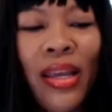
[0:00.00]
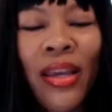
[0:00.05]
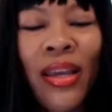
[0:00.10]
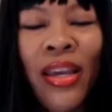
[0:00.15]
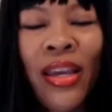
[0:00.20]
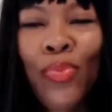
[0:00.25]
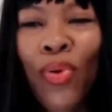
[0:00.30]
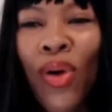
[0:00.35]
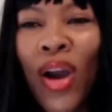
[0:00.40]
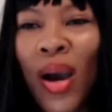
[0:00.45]

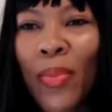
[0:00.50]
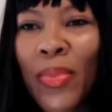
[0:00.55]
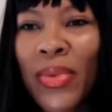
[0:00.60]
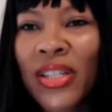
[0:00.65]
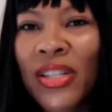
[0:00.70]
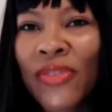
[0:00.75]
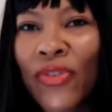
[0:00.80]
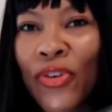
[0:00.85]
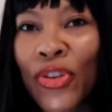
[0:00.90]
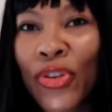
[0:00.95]
he
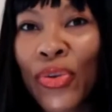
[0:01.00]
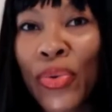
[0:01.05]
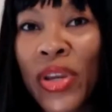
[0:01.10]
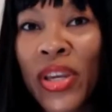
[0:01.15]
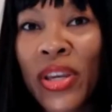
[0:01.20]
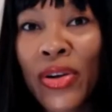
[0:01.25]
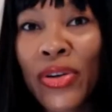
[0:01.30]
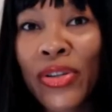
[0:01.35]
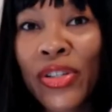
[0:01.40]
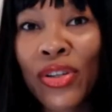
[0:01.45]
promised for three
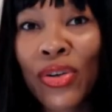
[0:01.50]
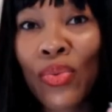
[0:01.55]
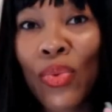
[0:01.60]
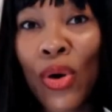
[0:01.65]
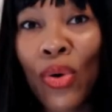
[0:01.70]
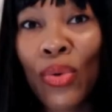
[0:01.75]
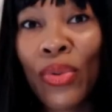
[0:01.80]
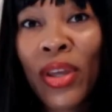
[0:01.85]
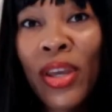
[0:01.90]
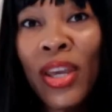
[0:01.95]
years in a
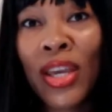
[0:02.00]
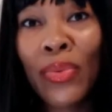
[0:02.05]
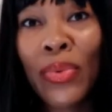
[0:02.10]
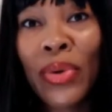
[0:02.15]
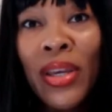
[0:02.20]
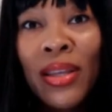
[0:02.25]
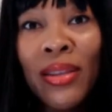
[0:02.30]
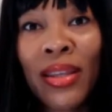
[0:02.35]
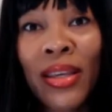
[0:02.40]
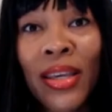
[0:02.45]
row that he would
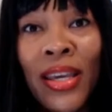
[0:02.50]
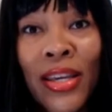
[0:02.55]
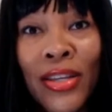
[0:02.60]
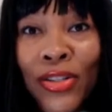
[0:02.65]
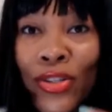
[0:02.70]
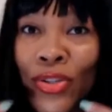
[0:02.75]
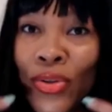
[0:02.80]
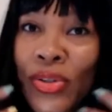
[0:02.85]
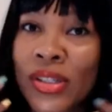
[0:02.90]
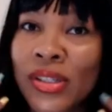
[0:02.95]
get the
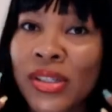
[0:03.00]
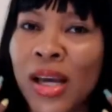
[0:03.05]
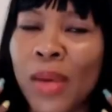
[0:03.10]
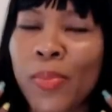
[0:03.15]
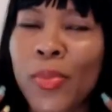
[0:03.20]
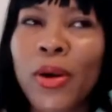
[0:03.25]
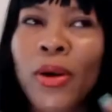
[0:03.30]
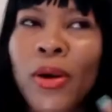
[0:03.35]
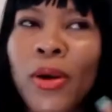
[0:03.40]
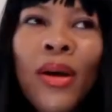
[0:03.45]
kids during the
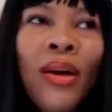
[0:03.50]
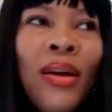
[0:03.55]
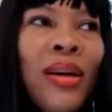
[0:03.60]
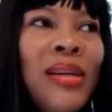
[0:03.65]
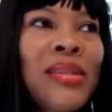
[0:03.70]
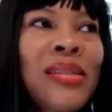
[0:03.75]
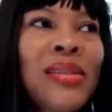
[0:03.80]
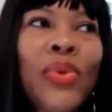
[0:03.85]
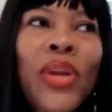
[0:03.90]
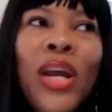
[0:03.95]
summer.
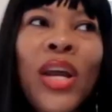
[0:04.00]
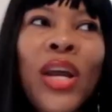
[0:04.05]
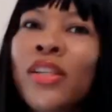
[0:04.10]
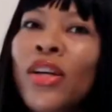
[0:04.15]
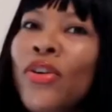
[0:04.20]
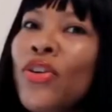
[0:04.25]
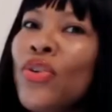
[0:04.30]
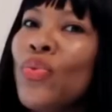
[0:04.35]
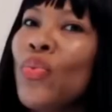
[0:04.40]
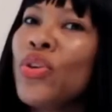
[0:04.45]
Because when I
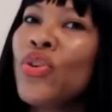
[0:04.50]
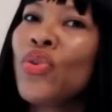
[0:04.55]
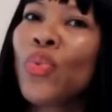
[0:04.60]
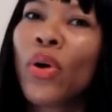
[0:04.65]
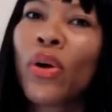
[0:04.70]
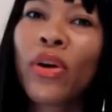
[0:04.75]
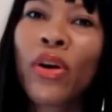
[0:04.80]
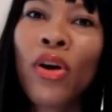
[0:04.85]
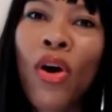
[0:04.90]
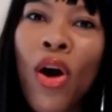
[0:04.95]
tell you, when you're
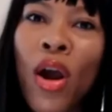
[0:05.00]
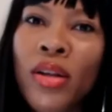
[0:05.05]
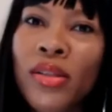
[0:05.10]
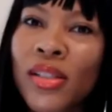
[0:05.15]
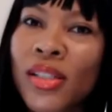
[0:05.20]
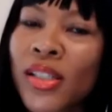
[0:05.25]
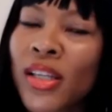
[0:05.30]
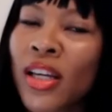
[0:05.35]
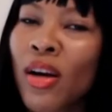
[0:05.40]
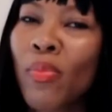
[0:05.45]
working hard as
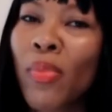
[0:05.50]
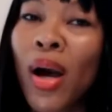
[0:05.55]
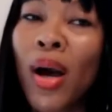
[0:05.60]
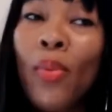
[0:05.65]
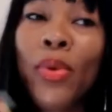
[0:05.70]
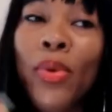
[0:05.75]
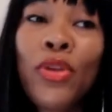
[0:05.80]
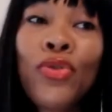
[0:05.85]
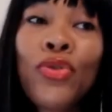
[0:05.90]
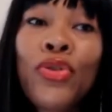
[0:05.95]
a single
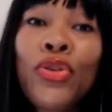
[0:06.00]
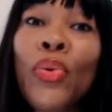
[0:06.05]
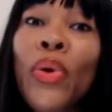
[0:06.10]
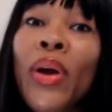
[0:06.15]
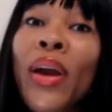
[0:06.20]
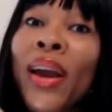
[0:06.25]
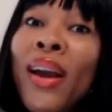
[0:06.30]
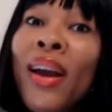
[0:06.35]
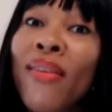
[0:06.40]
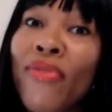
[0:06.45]
mom and you're
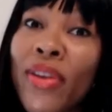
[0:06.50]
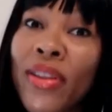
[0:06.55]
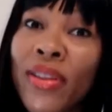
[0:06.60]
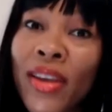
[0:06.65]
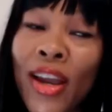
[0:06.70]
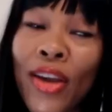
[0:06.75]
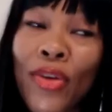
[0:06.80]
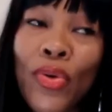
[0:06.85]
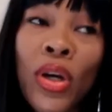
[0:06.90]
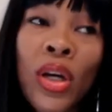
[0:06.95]
doing
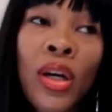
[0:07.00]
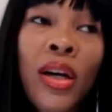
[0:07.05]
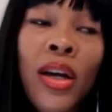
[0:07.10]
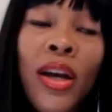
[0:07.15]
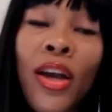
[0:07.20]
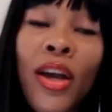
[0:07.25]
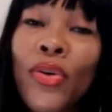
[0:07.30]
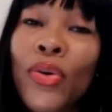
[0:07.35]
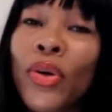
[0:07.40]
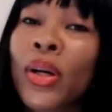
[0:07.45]
everything, you're
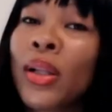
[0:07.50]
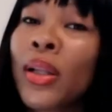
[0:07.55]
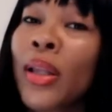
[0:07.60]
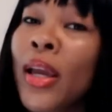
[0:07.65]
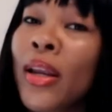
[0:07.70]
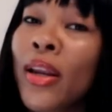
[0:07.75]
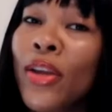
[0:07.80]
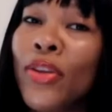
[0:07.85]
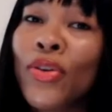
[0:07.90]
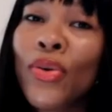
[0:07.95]
cooking, you're
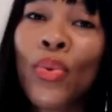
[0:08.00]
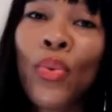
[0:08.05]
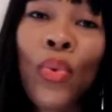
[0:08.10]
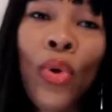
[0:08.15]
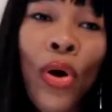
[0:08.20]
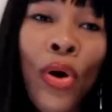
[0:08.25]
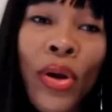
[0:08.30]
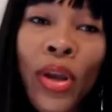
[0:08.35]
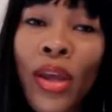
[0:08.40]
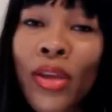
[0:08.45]
cleaning, you're mm-hmm.
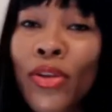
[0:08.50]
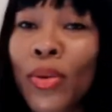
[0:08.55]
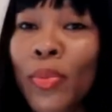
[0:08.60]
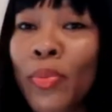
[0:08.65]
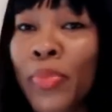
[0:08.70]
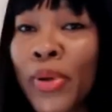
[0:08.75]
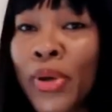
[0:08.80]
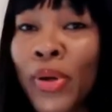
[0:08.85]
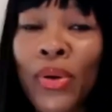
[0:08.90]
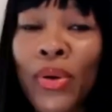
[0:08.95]
working, you're
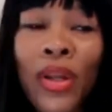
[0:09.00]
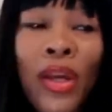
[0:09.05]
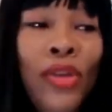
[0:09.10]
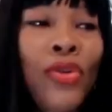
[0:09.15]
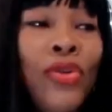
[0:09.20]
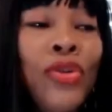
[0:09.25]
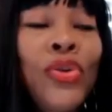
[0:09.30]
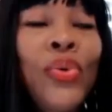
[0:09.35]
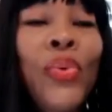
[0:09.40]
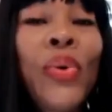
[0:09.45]
building,
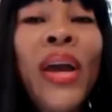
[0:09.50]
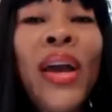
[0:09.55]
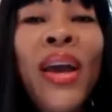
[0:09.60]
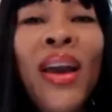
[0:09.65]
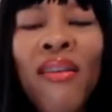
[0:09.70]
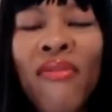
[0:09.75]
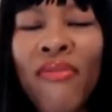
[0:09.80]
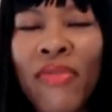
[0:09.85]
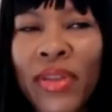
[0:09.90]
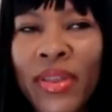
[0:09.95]
you're doing
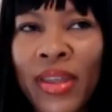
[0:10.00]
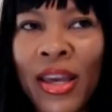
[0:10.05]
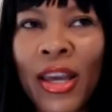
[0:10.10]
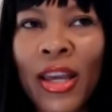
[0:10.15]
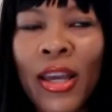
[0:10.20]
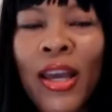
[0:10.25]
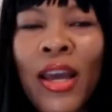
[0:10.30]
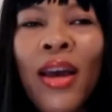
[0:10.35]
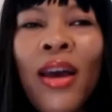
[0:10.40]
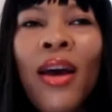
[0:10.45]

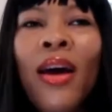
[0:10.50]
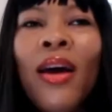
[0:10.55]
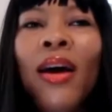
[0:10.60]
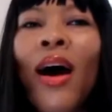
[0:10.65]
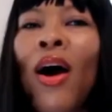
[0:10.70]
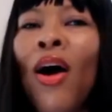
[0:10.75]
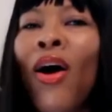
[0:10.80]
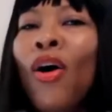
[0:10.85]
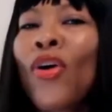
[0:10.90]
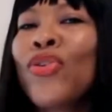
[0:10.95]
everything. Mm-hmm.
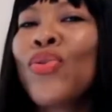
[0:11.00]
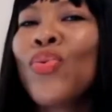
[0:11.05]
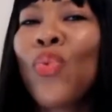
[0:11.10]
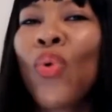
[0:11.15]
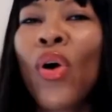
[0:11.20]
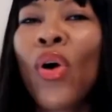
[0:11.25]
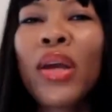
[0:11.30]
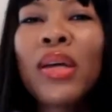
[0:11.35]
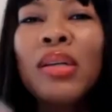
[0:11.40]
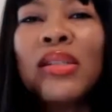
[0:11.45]
All you
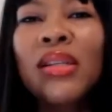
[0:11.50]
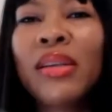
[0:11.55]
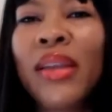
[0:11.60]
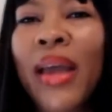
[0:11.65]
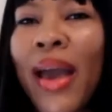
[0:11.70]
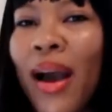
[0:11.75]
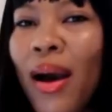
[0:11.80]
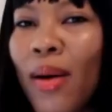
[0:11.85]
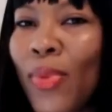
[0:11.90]
want is a nap.